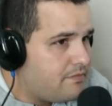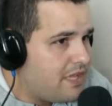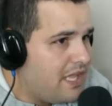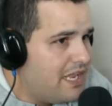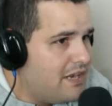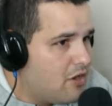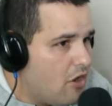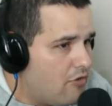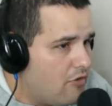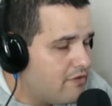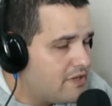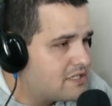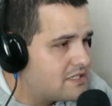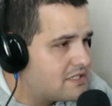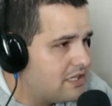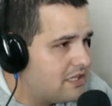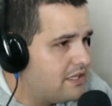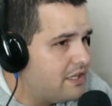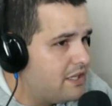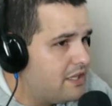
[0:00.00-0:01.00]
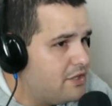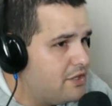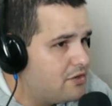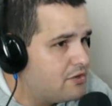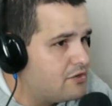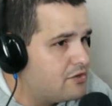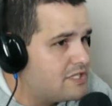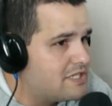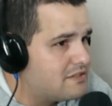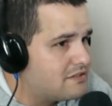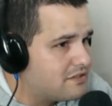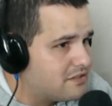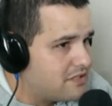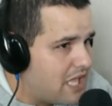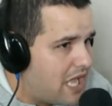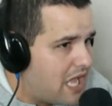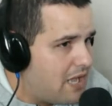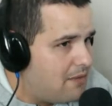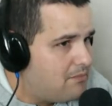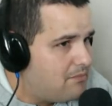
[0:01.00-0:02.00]
and obviously you could just
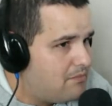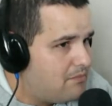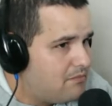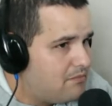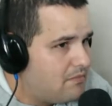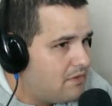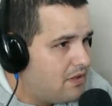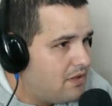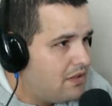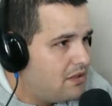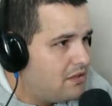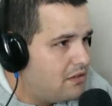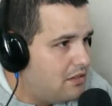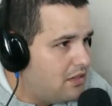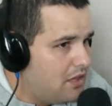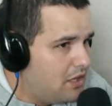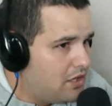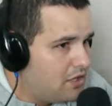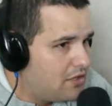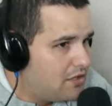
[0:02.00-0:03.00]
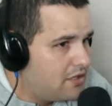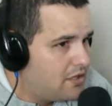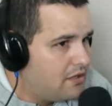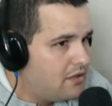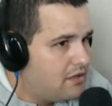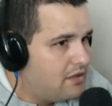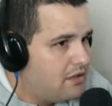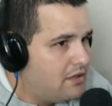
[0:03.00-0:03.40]
stop look